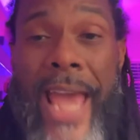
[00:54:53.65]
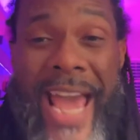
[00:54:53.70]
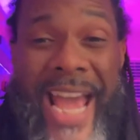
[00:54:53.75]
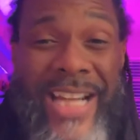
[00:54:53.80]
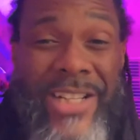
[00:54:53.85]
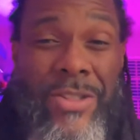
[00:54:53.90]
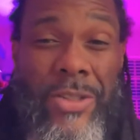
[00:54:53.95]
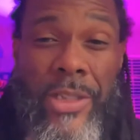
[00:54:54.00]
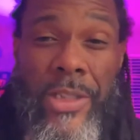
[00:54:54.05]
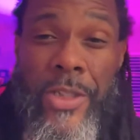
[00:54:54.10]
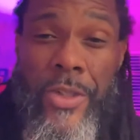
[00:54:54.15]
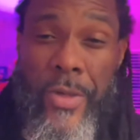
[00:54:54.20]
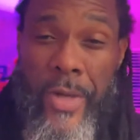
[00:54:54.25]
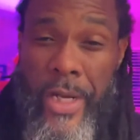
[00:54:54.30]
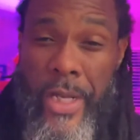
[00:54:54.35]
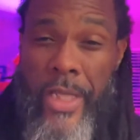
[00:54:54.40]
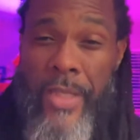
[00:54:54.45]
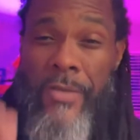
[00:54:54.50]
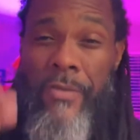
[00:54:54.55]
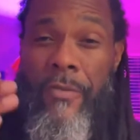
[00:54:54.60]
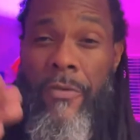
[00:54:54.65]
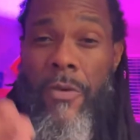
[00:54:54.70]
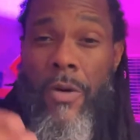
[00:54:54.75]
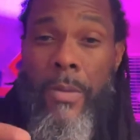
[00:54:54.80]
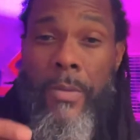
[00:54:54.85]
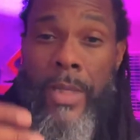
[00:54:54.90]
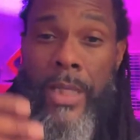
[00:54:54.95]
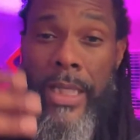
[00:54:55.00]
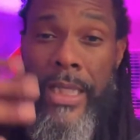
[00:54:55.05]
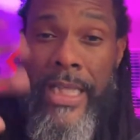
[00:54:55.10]
actually
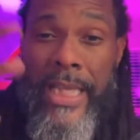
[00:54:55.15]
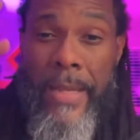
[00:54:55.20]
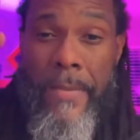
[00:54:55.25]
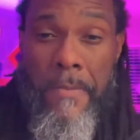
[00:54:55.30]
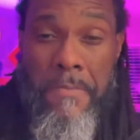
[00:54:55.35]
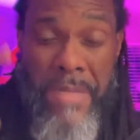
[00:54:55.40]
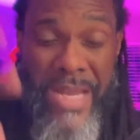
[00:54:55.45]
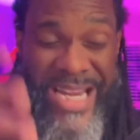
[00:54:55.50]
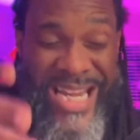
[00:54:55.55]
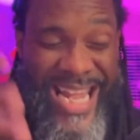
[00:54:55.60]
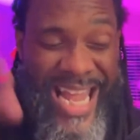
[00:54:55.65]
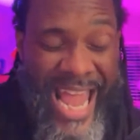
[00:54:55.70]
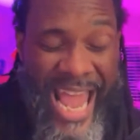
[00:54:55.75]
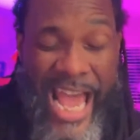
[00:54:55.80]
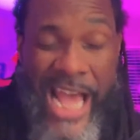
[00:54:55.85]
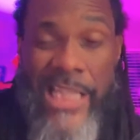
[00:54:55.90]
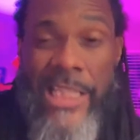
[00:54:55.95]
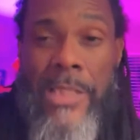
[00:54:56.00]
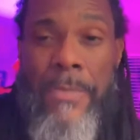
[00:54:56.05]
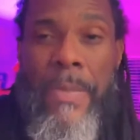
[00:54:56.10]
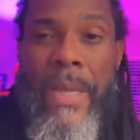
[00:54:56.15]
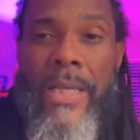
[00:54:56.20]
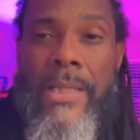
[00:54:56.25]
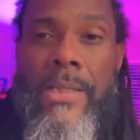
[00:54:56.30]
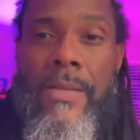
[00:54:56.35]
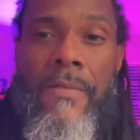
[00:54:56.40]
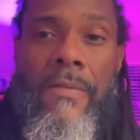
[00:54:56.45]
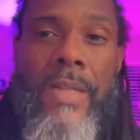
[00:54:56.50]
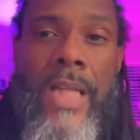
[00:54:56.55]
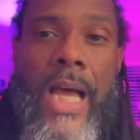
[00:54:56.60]
transforming the many aspects
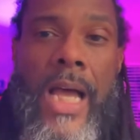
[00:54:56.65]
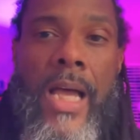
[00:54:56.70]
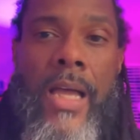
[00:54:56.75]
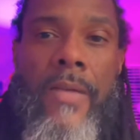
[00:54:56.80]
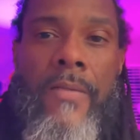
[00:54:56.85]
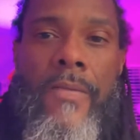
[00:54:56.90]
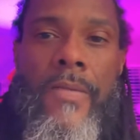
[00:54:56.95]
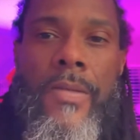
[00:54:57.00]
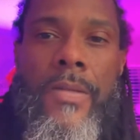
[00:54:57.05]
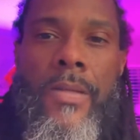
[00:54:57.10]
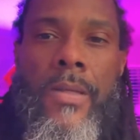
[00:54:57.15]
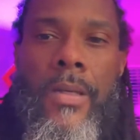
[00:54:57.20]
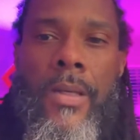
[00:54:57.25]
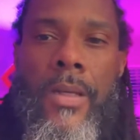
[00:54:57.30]
of lives.